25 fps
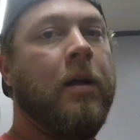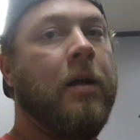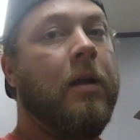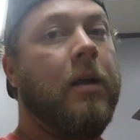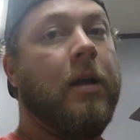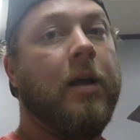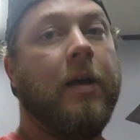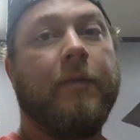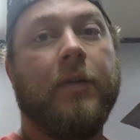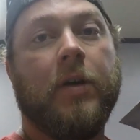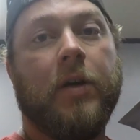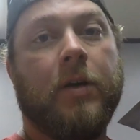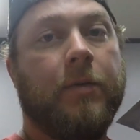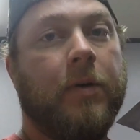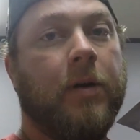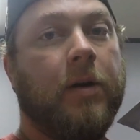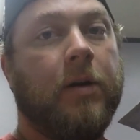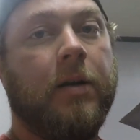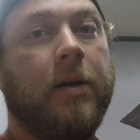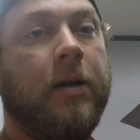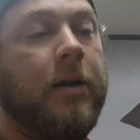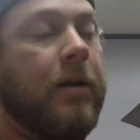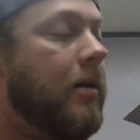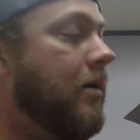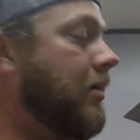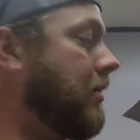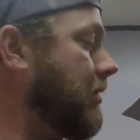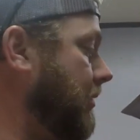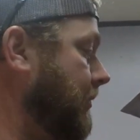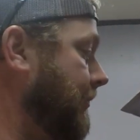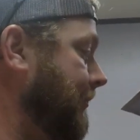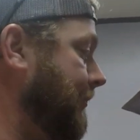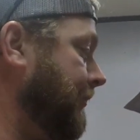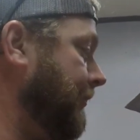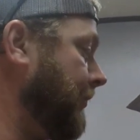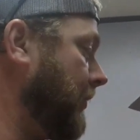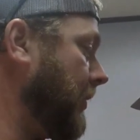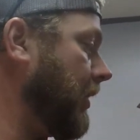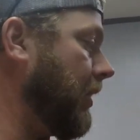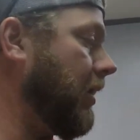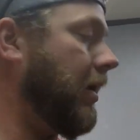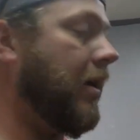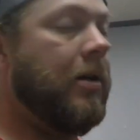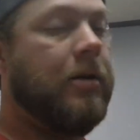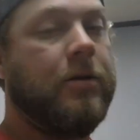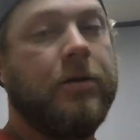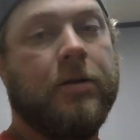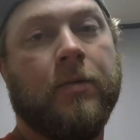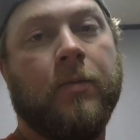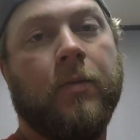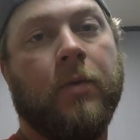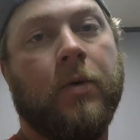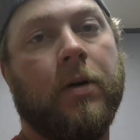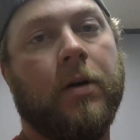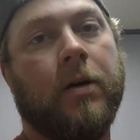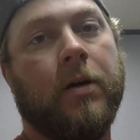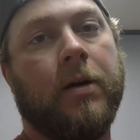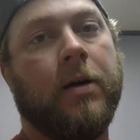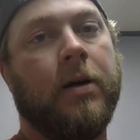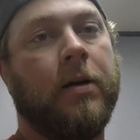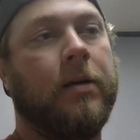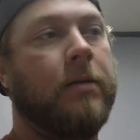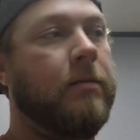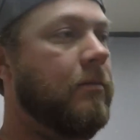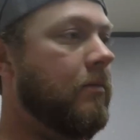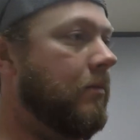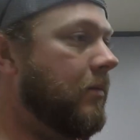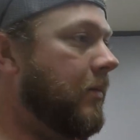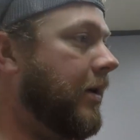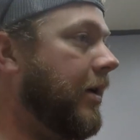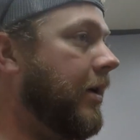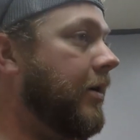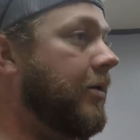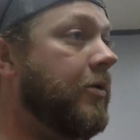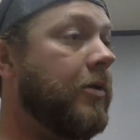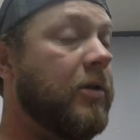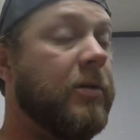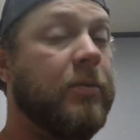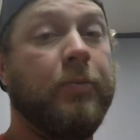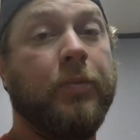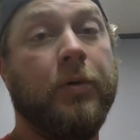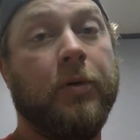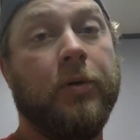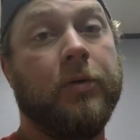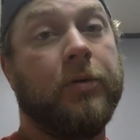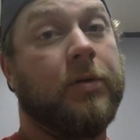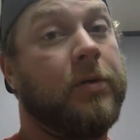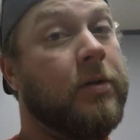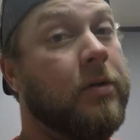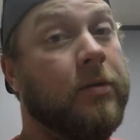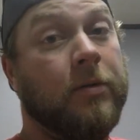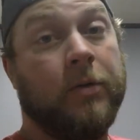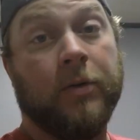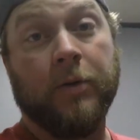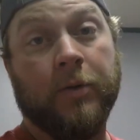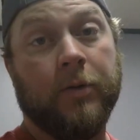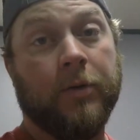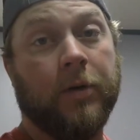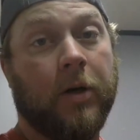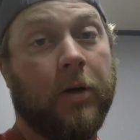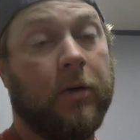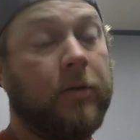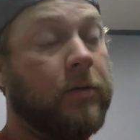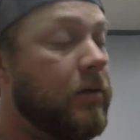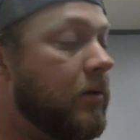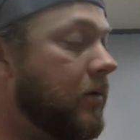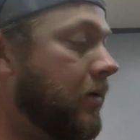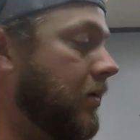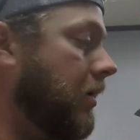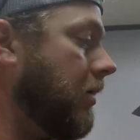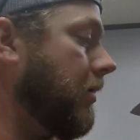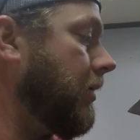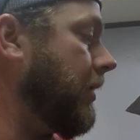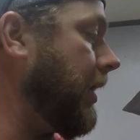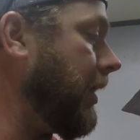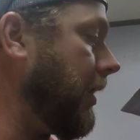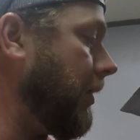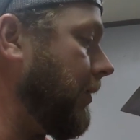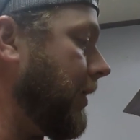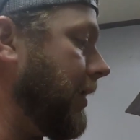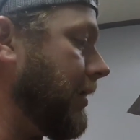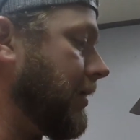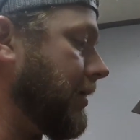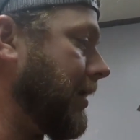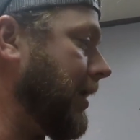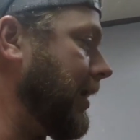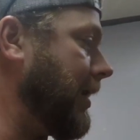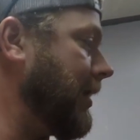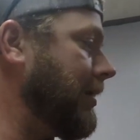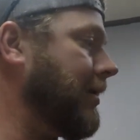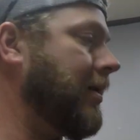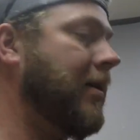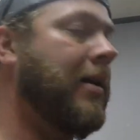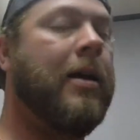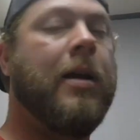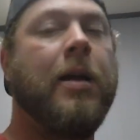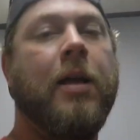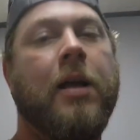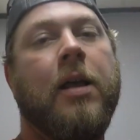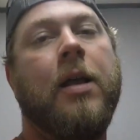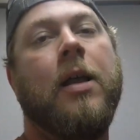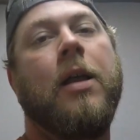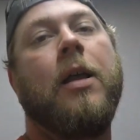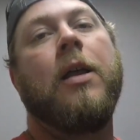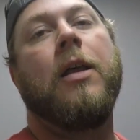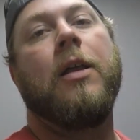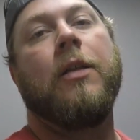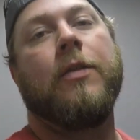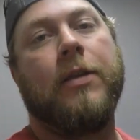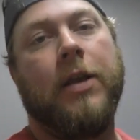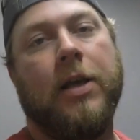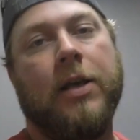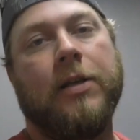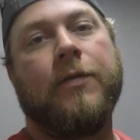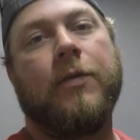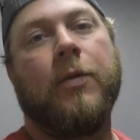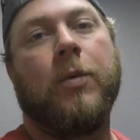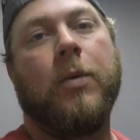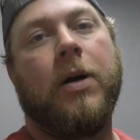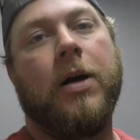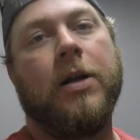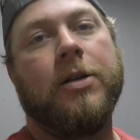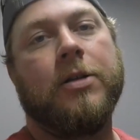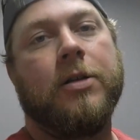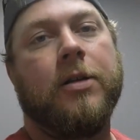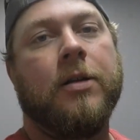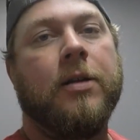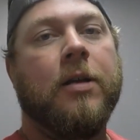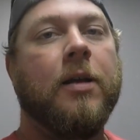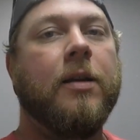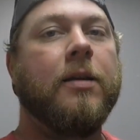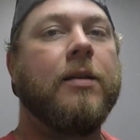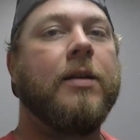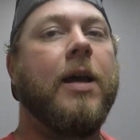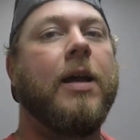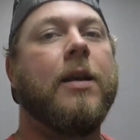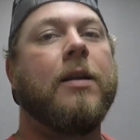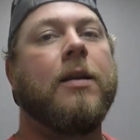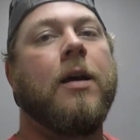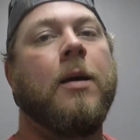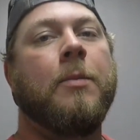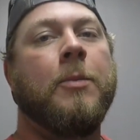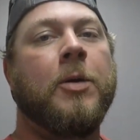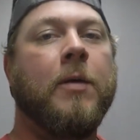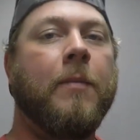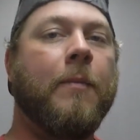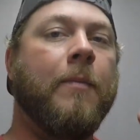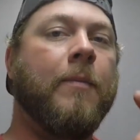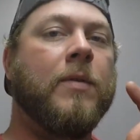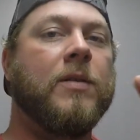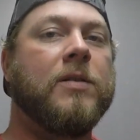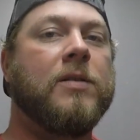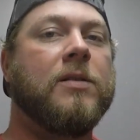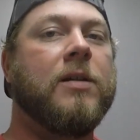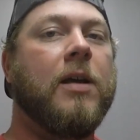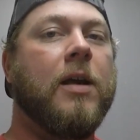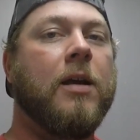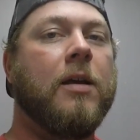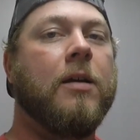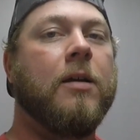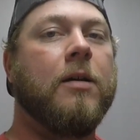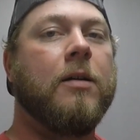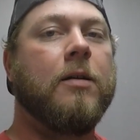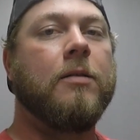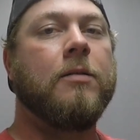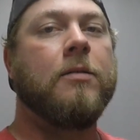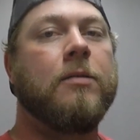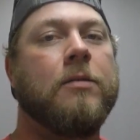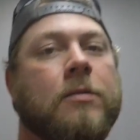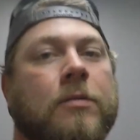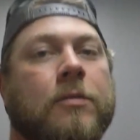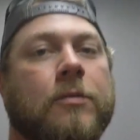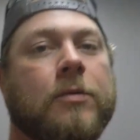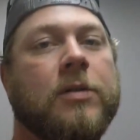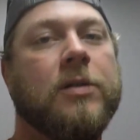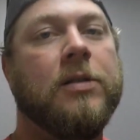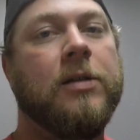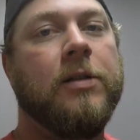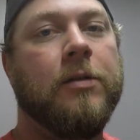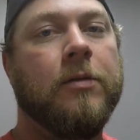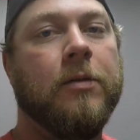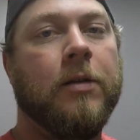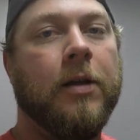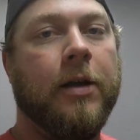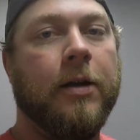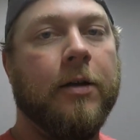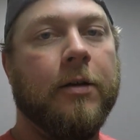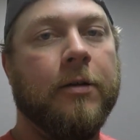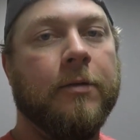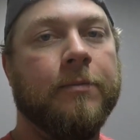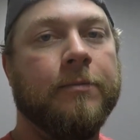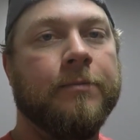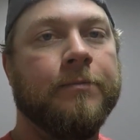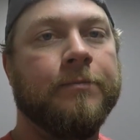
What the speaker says: heavier rear end, engine work, nitrous boost, who knows. So anyways, guys, thanks for watching. Dadgummit, stay good. We'll see you later.